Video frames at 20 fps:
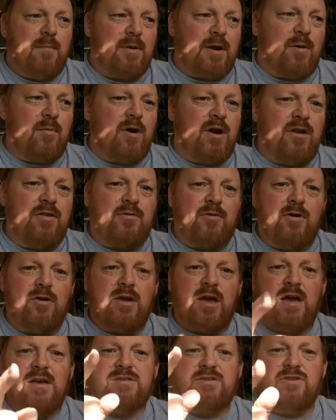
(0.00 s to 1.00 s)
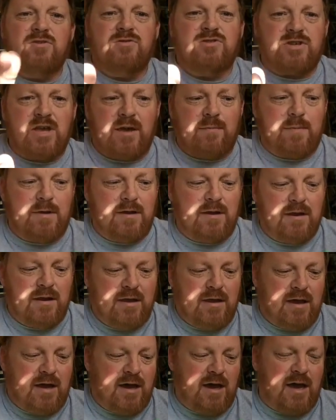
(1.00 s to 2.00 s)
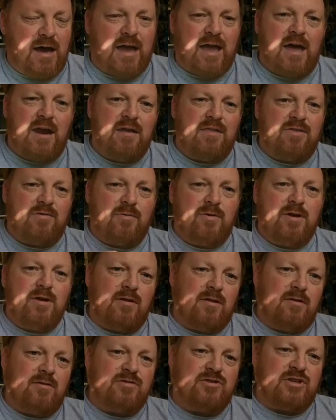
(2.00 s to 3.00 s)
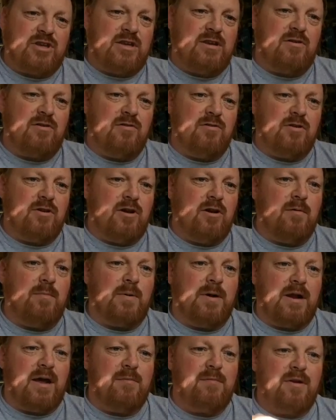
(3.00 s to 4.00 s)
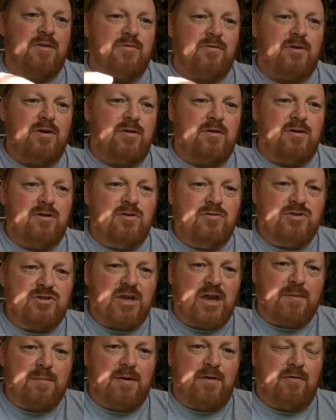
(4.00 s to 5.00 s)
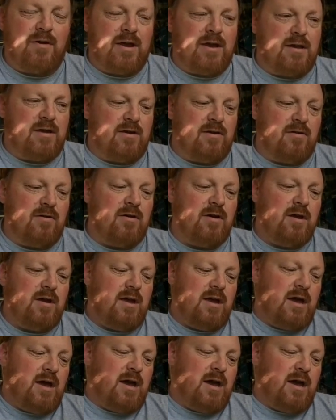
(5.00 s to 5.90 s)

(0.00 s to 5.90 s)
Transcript: But I wanted to throw you guys a new segment. I kind of threw you a little scene earlier, but I'm going to throw you a new segment right here.